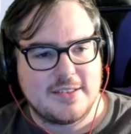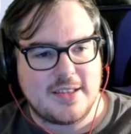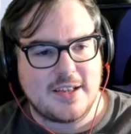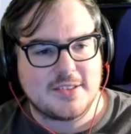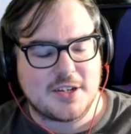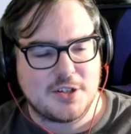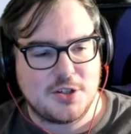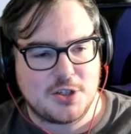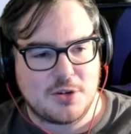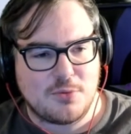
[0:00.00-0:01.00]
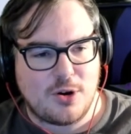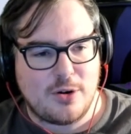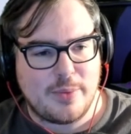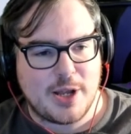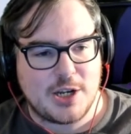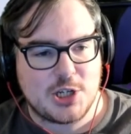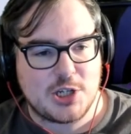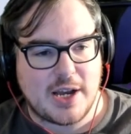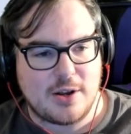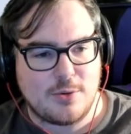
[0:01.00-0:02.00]
Sez, Cartuja, Roman,
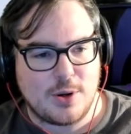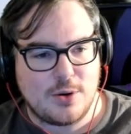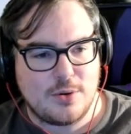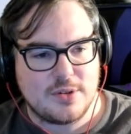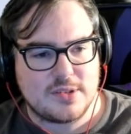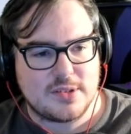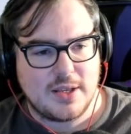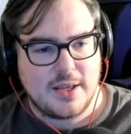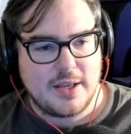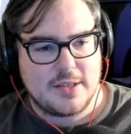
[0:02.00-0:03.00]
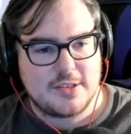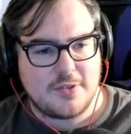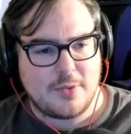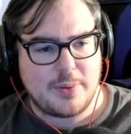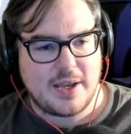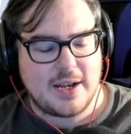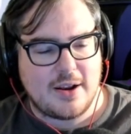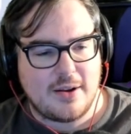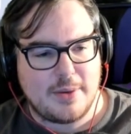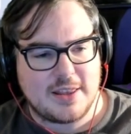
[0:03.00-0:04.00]
Shadow Rose, Silverblade,
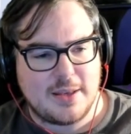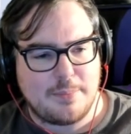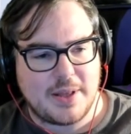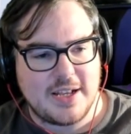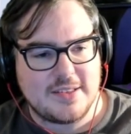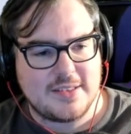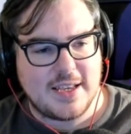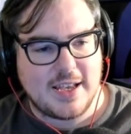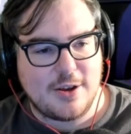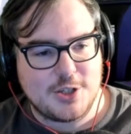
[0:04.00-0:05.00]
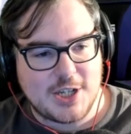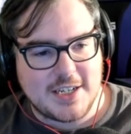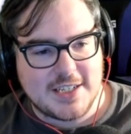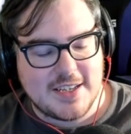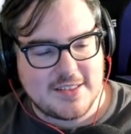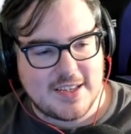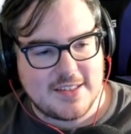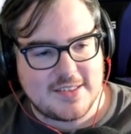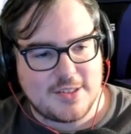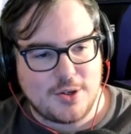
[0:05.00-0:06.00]
Aramintha, Blaze, Dingo, Judge Kisei,
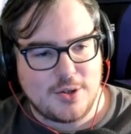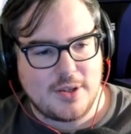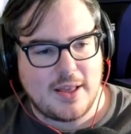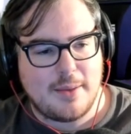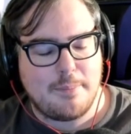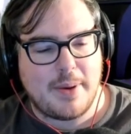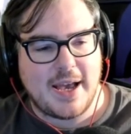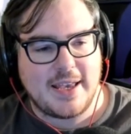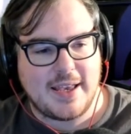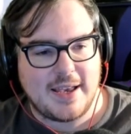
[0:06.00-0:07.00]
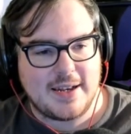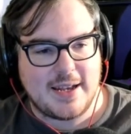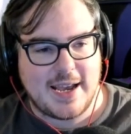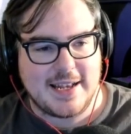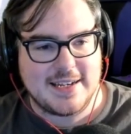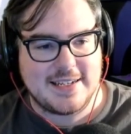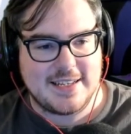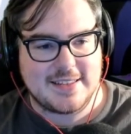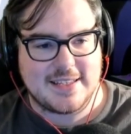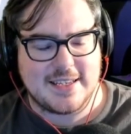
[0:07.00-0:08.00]
Soul, Baiken, and
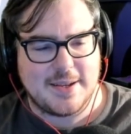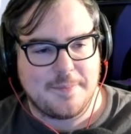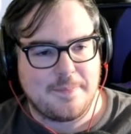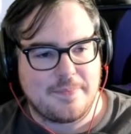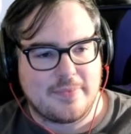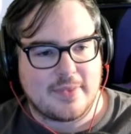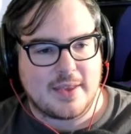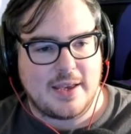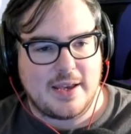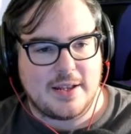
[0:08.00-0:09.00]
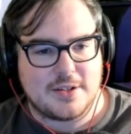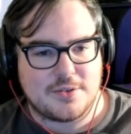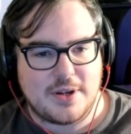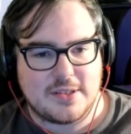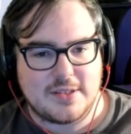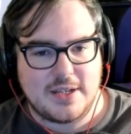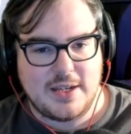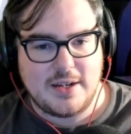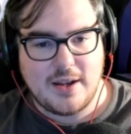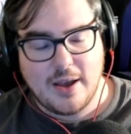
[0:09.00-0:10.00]
Dizzy.
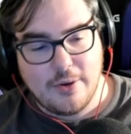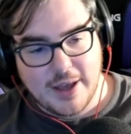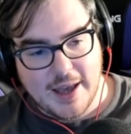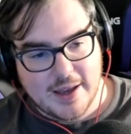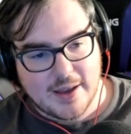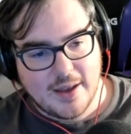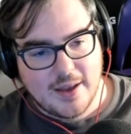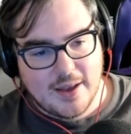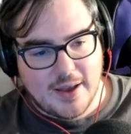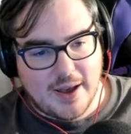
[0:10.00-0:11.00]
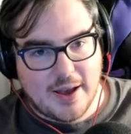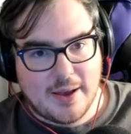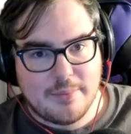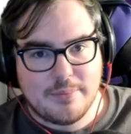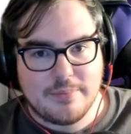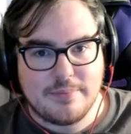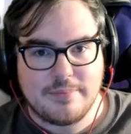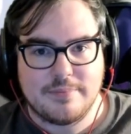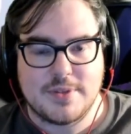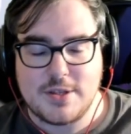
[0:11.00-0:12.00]
Interesting. Okay. So
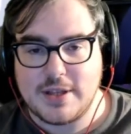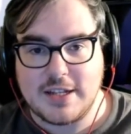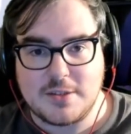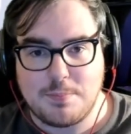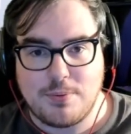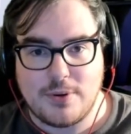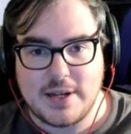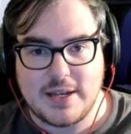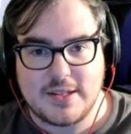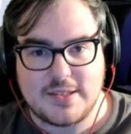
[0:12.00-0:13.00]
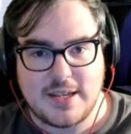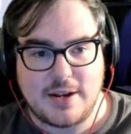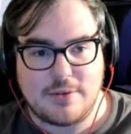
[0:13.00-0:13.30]
that's pretty insane,